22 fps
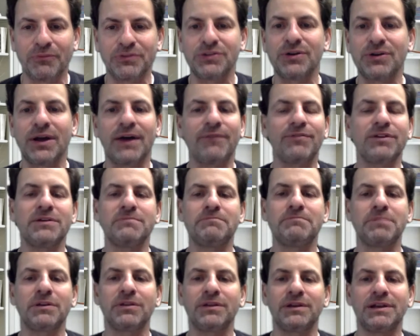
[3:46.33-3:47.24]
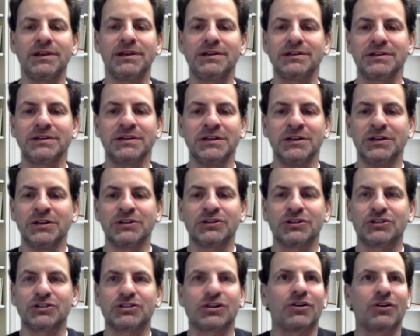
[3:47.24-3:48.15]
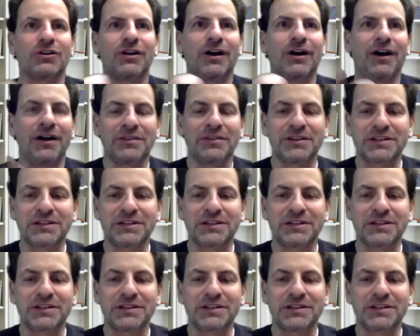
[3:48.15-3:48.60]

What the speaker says: Do you have the ability to turn on